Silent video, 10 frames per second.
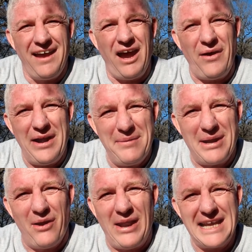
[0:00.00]
All right, here we
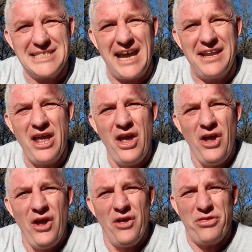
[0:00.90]
go, last shot.
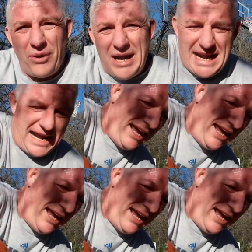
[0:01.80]
Three,